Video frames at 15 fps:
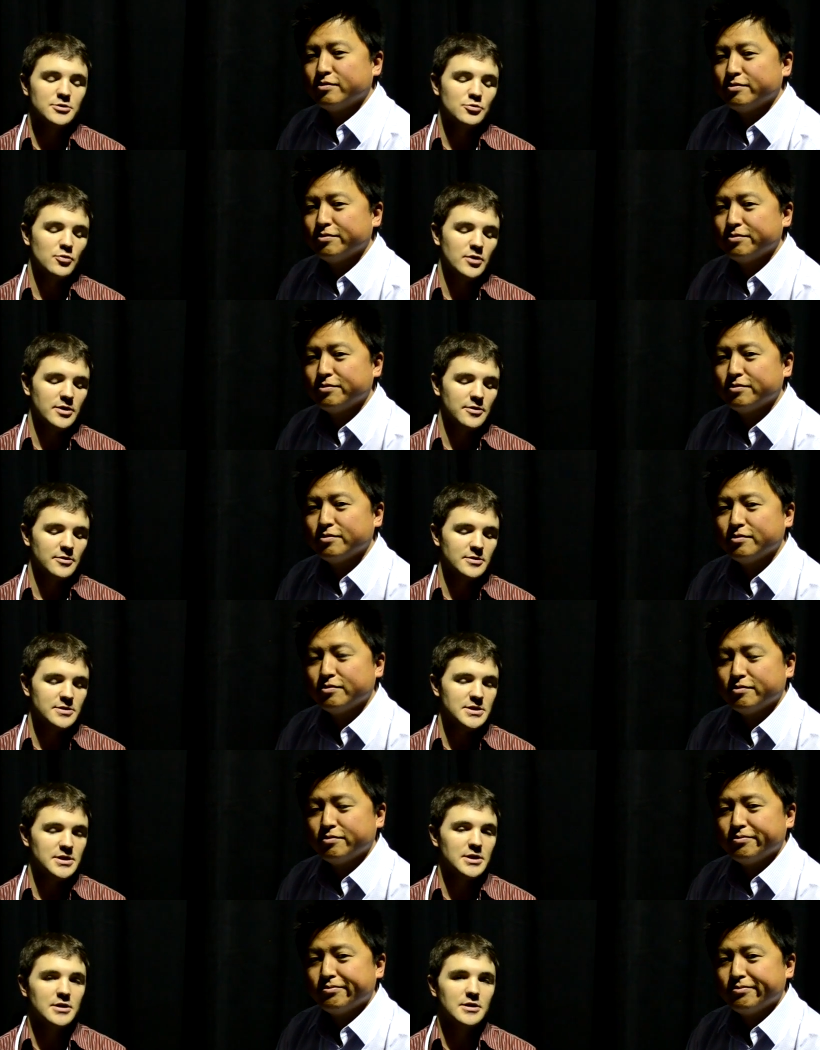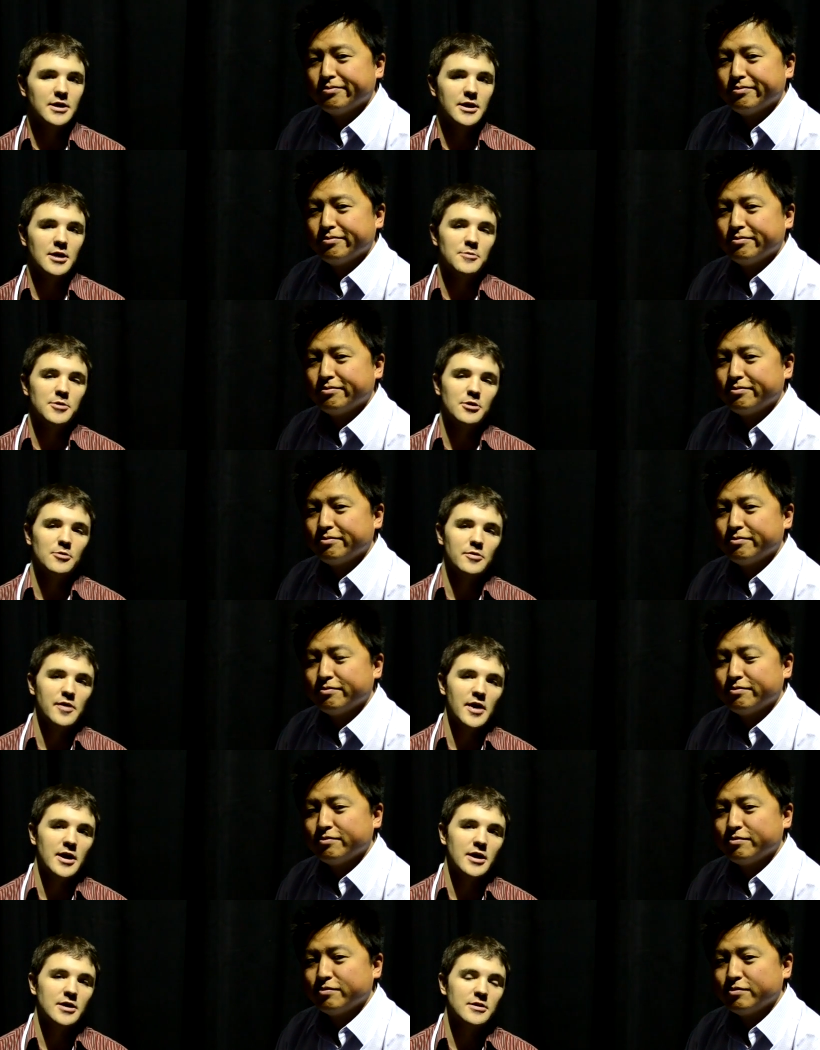Speaker 1: twenty thirteen, and I'm here with
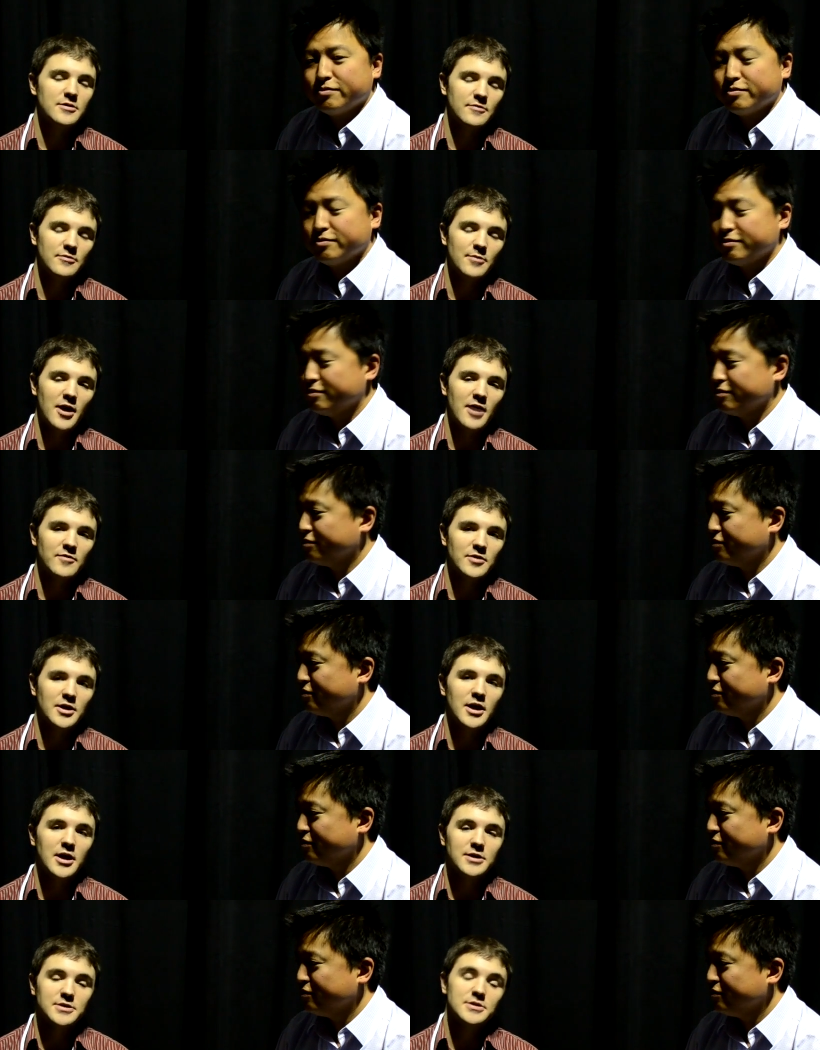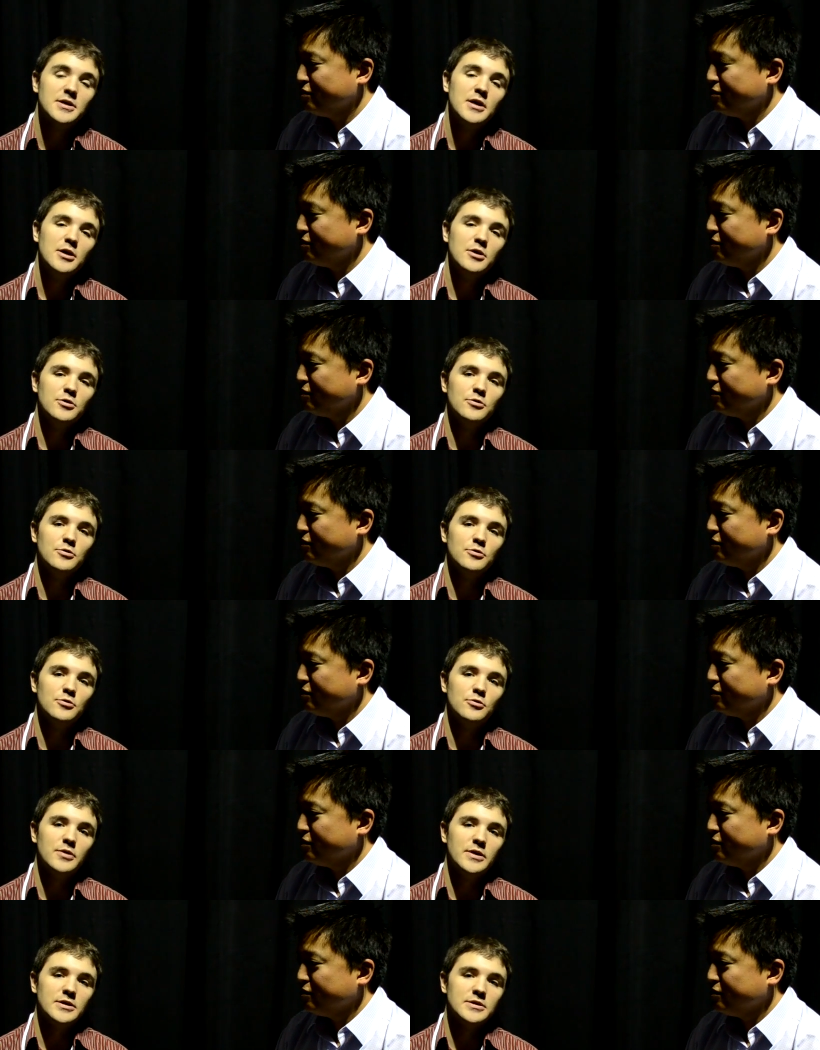Ed from Avegant,
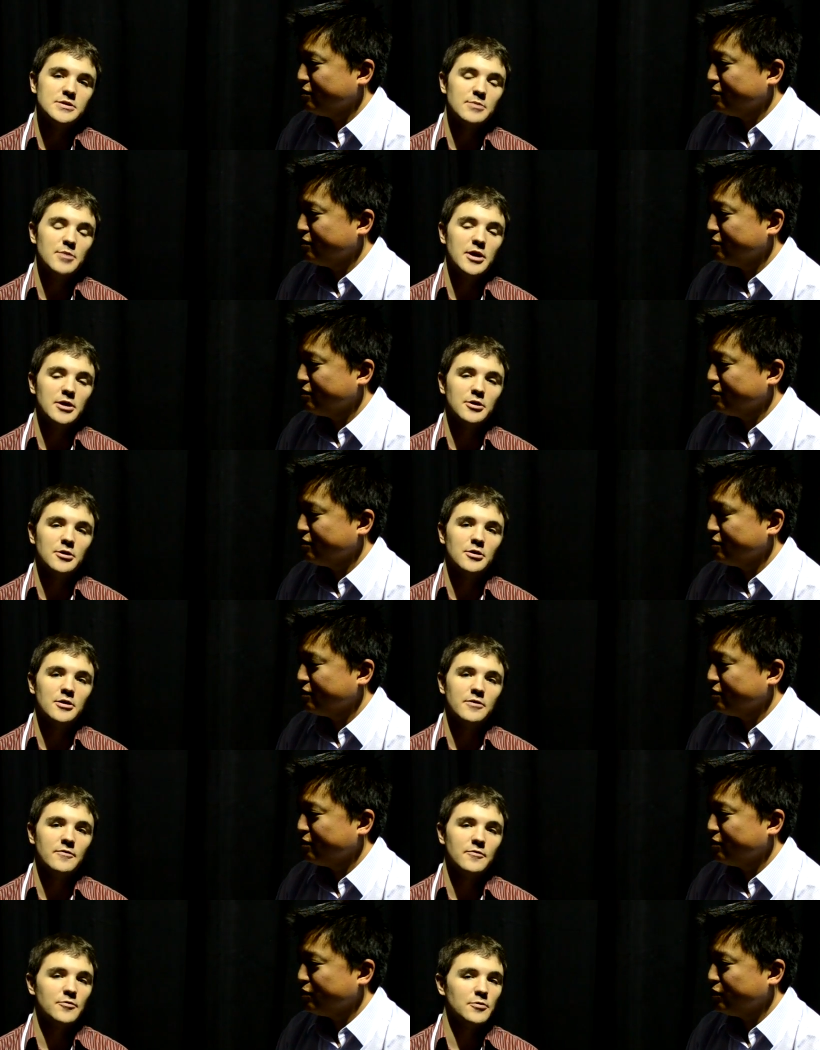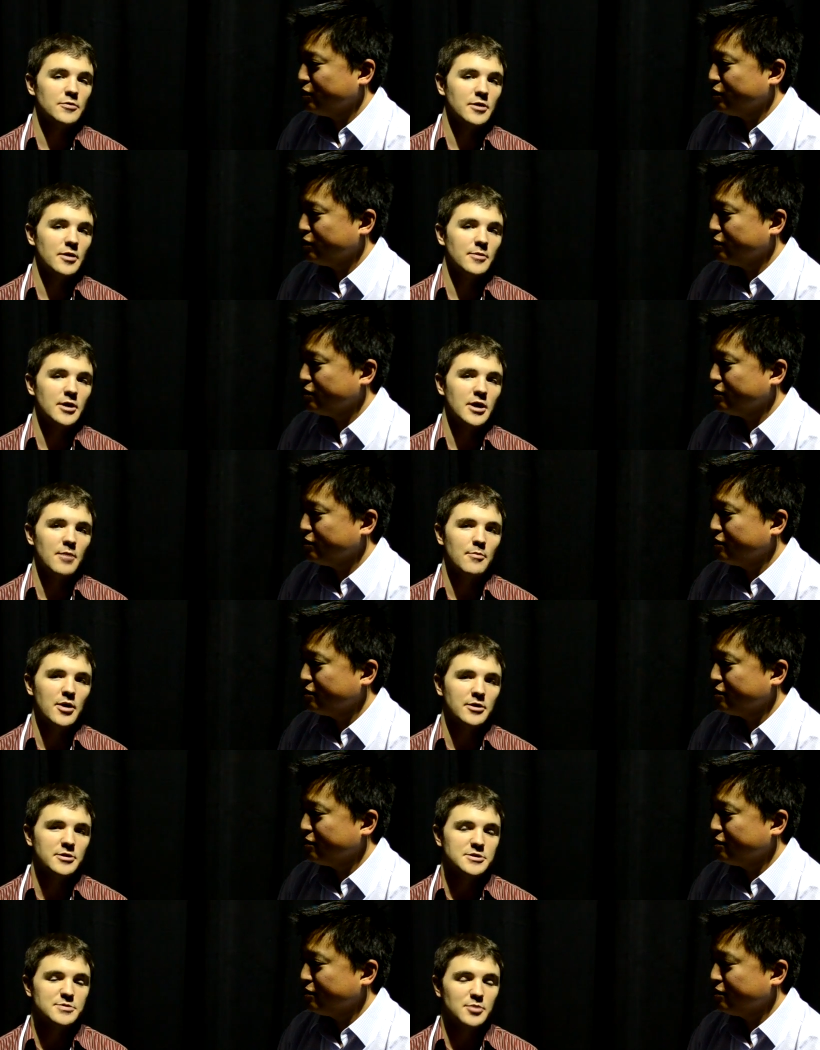who is a maker of a forthcoming
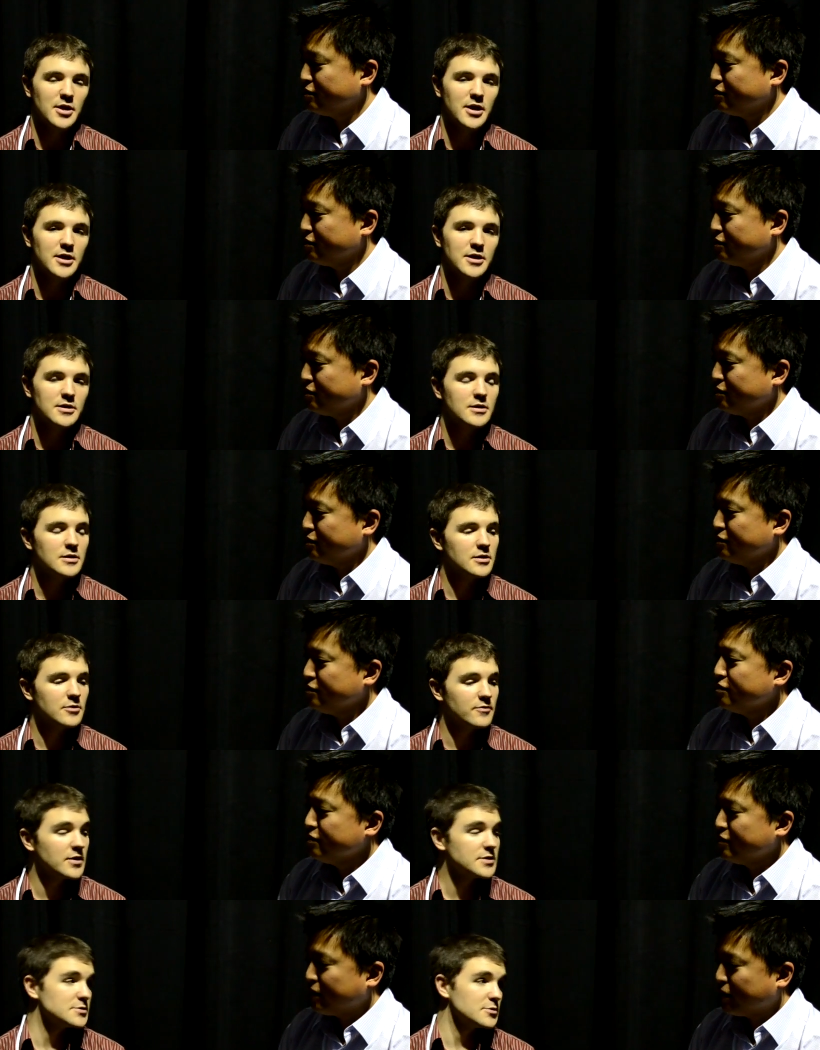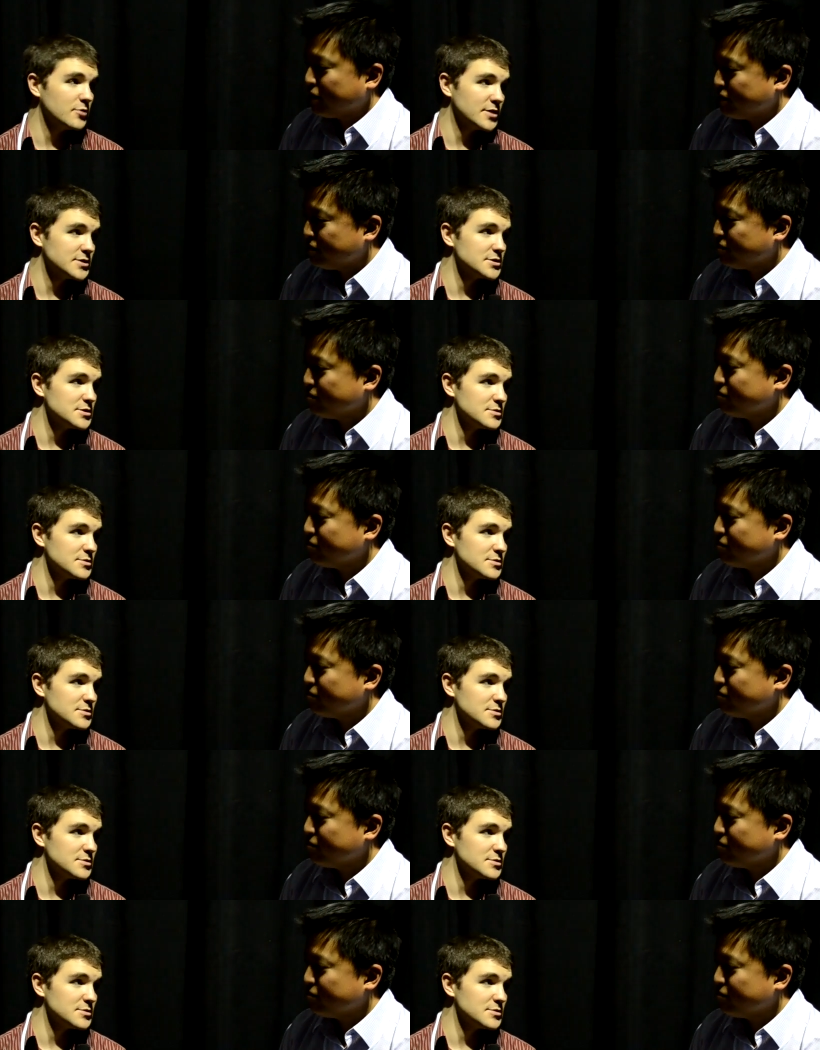head-mounted display that we've got some questions